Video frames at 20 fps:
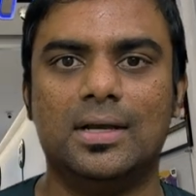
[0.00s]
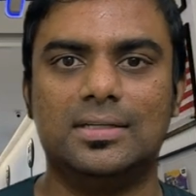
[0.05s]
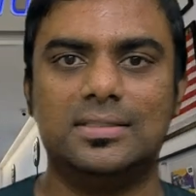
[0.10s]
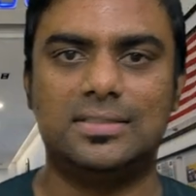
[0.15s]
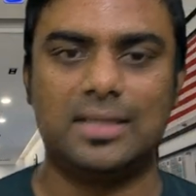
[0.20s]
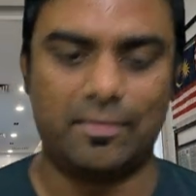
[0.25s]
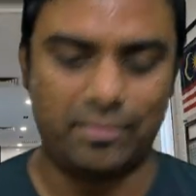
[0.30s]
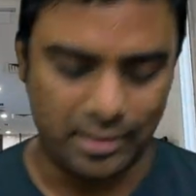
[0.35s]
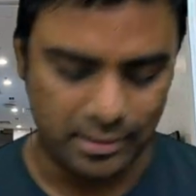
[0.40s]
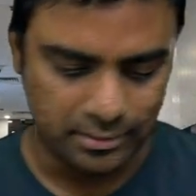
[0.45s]

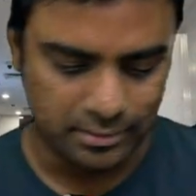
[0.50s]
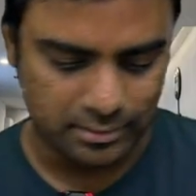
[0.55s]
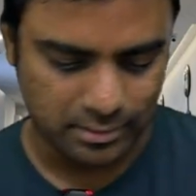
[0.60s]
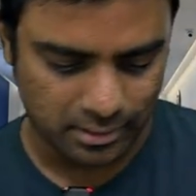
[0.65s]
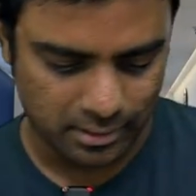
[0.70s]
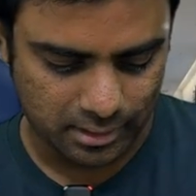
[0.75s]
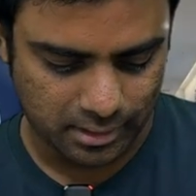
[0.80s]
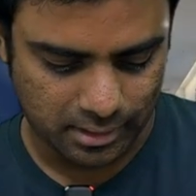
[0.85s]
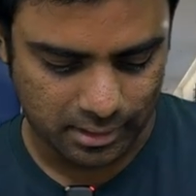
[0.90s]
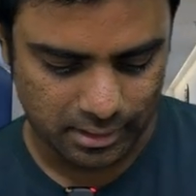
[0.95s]

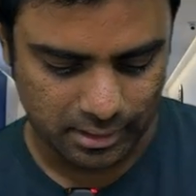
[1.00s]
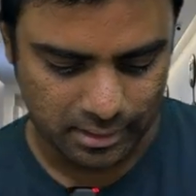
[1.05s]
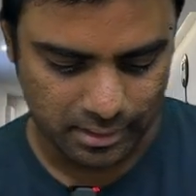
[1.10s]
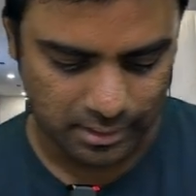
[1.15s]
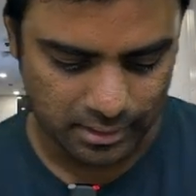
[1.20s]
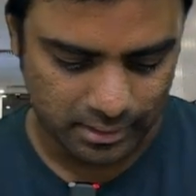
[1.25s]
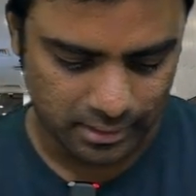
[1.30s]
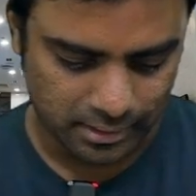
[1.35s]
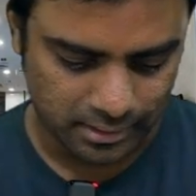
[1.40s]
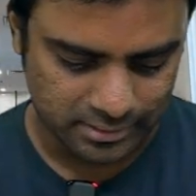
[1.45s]

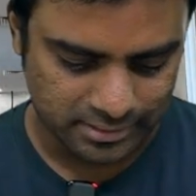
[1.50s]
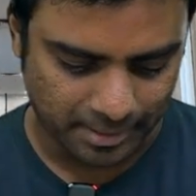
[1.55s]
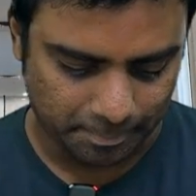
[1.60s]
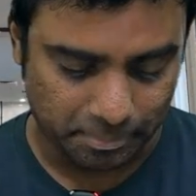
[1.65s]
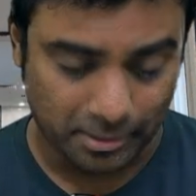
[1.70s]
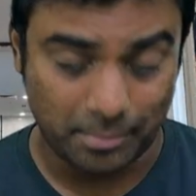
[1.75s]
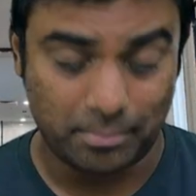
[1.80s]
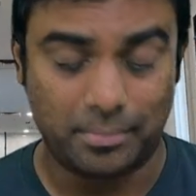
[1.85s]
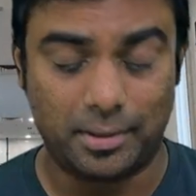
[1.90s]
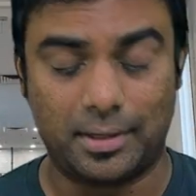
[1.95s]
7th
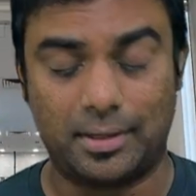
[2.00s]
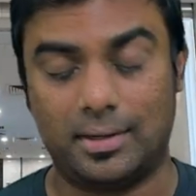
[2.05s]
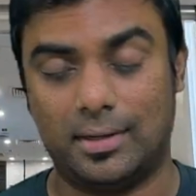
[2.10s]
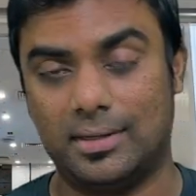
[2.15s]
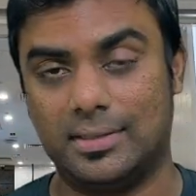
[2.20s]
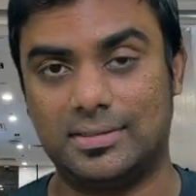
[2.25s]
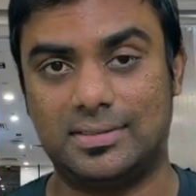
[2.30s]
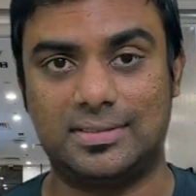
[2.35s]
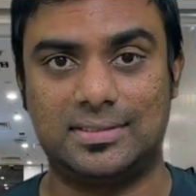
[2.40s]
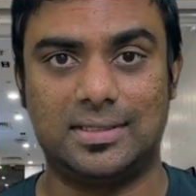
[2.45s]
September
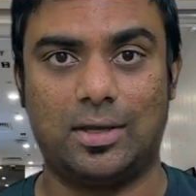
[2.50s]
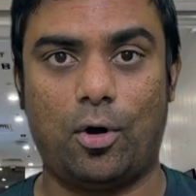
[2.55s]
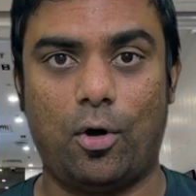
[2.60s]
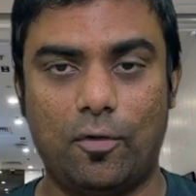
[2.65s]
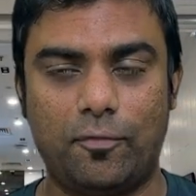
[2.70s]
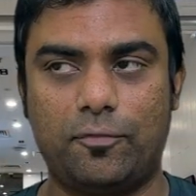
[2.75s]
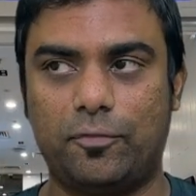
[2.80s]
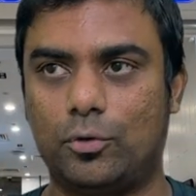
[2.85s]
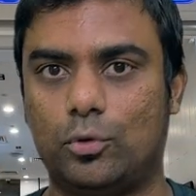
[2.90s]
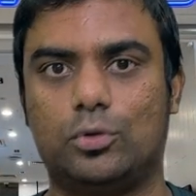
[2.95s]

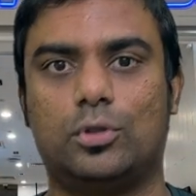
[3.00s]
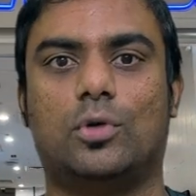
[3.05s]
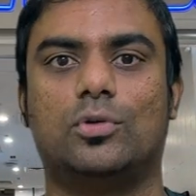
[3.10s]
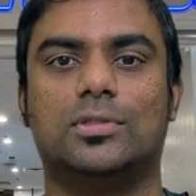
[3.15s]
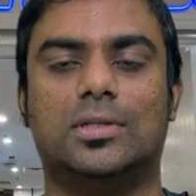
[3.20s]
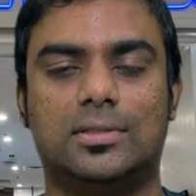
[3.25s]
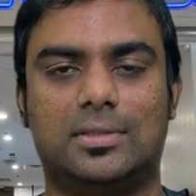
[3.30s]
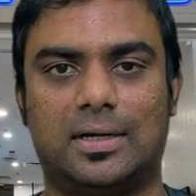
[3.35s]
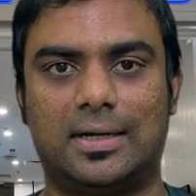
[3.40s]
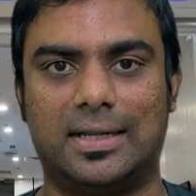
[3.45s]
of
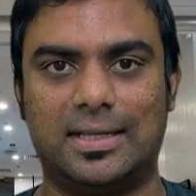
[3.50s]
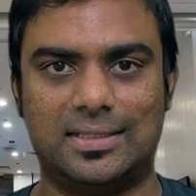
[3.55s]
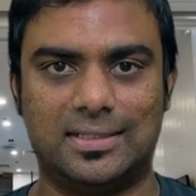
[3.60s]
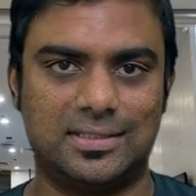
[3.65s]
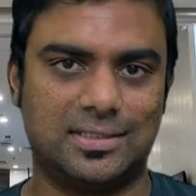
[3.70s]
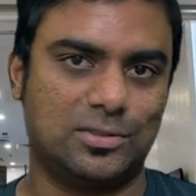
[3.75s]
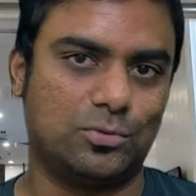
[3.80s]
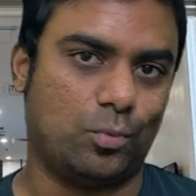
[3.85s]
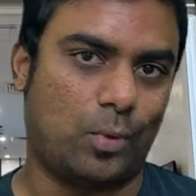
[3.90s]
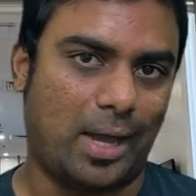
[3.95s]
2030,
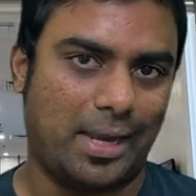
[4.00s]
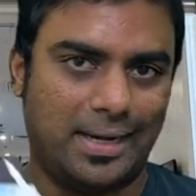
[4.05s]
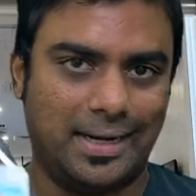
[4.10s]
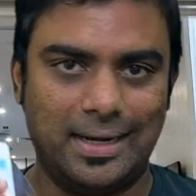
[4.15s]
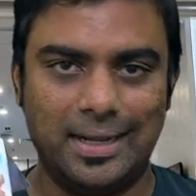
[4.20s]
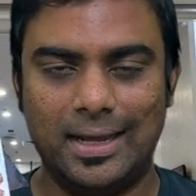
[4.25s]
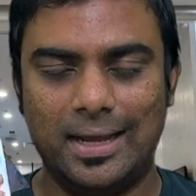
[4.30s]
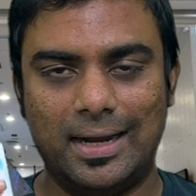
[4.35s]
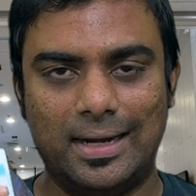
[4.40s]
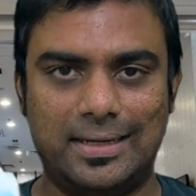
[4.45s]
this is
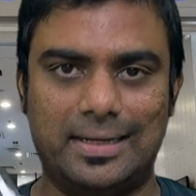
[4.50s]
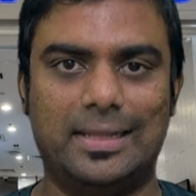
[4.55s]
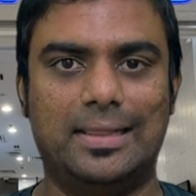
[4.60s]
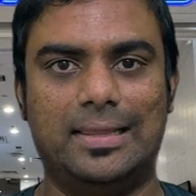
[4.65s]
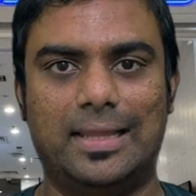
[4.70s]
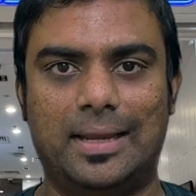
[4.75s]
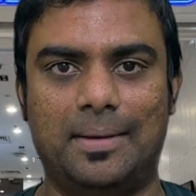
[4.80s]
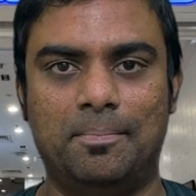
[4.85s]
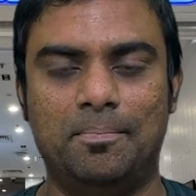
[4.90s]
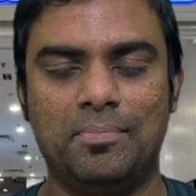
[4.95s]
valid till
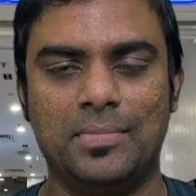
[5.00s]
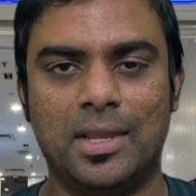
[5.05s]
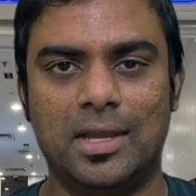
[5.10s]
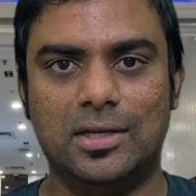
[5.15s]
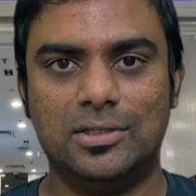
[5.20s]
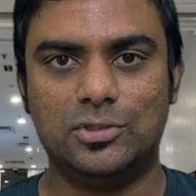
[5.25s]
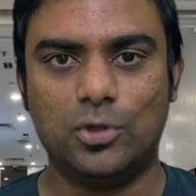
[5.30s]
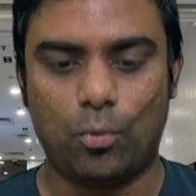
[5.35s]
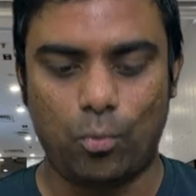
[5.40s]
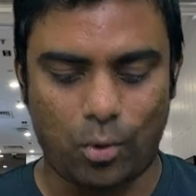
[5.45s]
then.
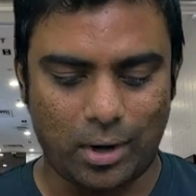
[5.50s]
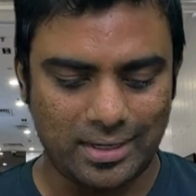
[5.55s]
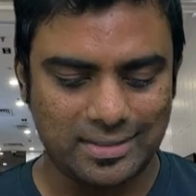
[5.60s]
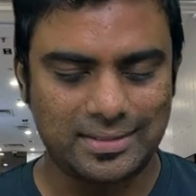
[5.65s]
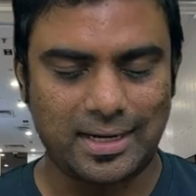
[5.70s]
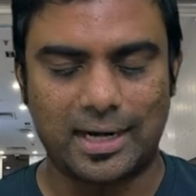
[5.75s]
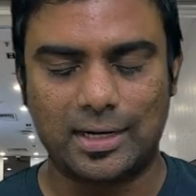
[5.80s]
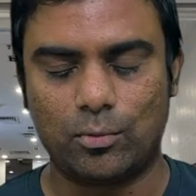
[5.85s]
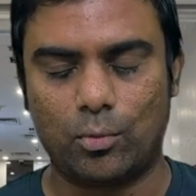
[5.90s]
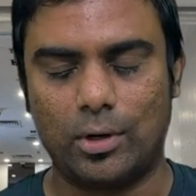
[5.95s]
So what is
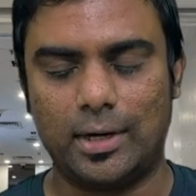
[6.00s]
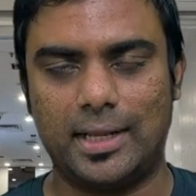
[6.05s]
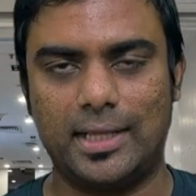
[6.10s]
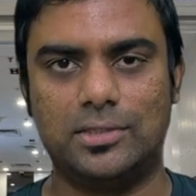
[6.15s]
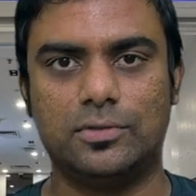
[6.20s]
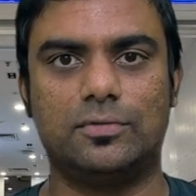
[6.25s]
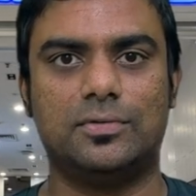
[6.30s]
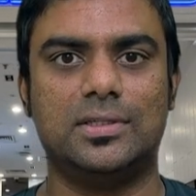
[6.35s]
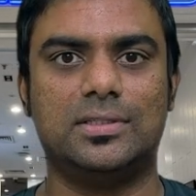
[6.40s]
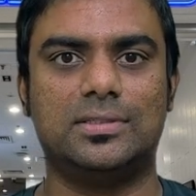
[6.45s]
the
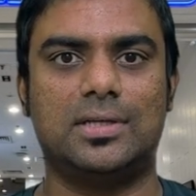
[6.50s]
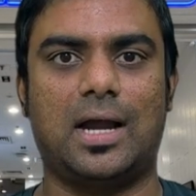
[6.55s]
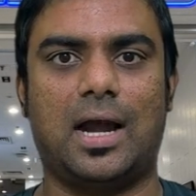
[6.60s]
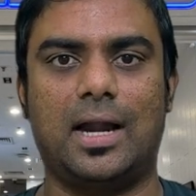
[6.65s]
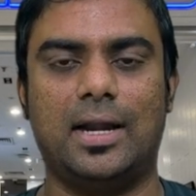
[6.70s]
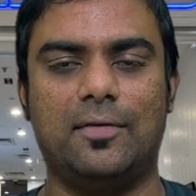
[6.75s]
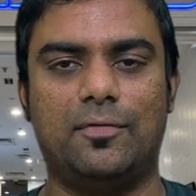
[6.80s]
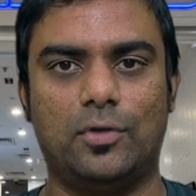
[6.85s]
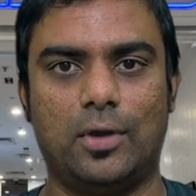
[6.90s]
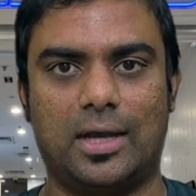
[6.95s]
advantage of this
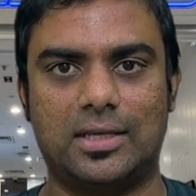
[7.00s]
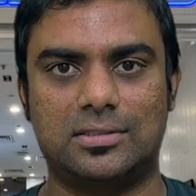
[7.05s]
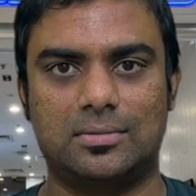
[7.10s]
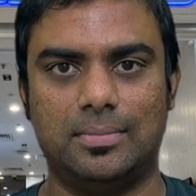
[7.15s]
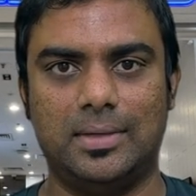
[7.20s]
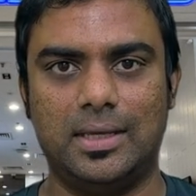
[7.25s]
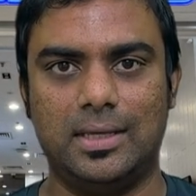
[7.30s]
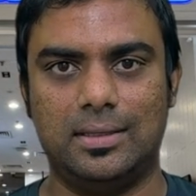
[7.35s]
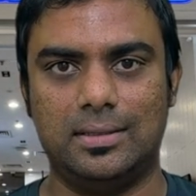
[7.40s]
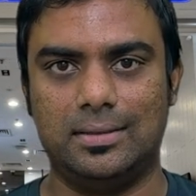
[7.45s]
card, if you ask
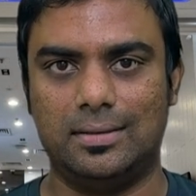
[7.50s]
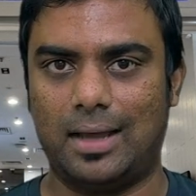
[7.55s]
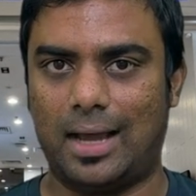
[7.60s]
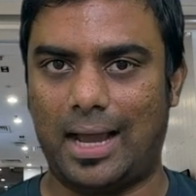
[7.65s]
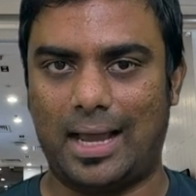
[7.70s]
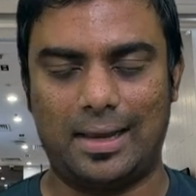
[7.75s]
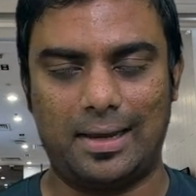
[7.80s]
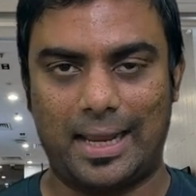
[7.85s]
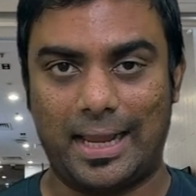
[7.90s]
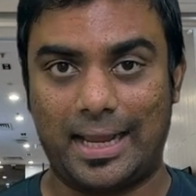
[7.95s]
me?
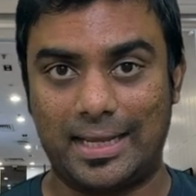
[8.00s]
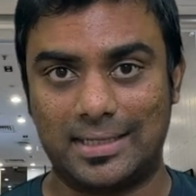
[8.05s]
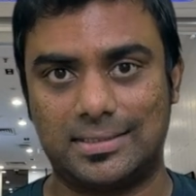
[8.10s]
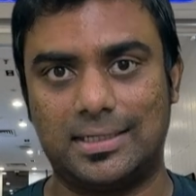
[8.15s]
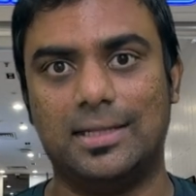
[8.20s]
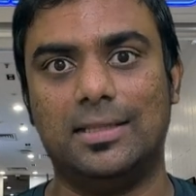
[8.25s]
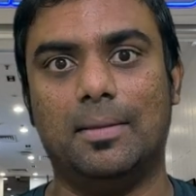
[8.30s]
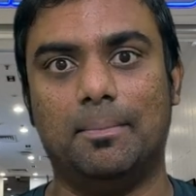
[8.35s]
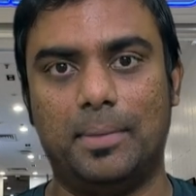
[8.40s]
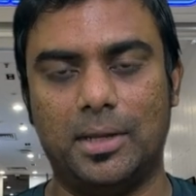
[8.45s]
Like I
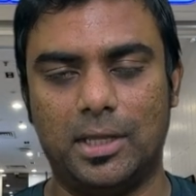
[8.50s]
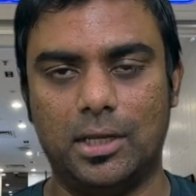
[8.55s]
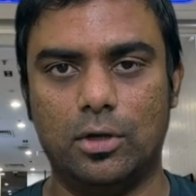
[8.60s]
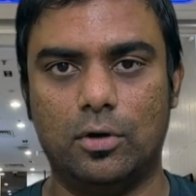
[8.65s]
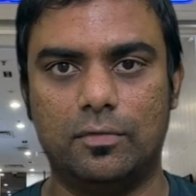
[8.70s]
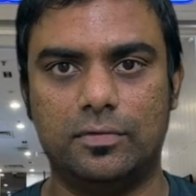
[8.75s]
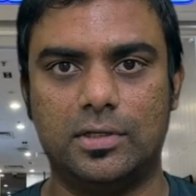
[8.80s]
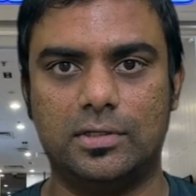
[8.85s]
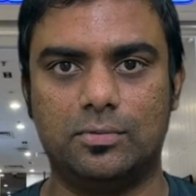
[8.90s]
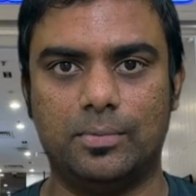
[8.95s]
said in the beginning
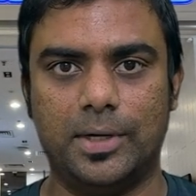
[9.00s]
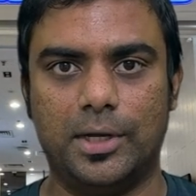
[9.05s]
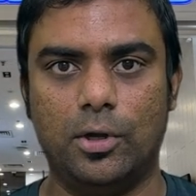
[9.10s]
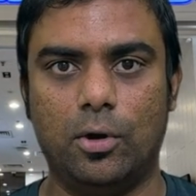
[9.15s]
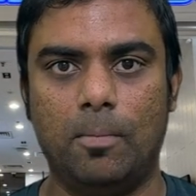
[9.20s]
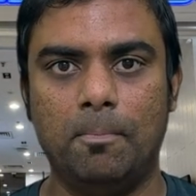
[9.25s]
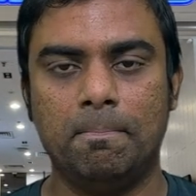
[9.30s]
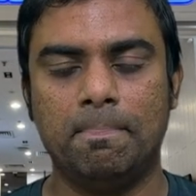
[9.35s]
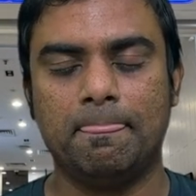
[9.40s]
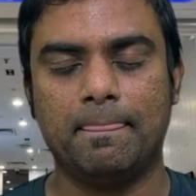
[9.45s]
of this video,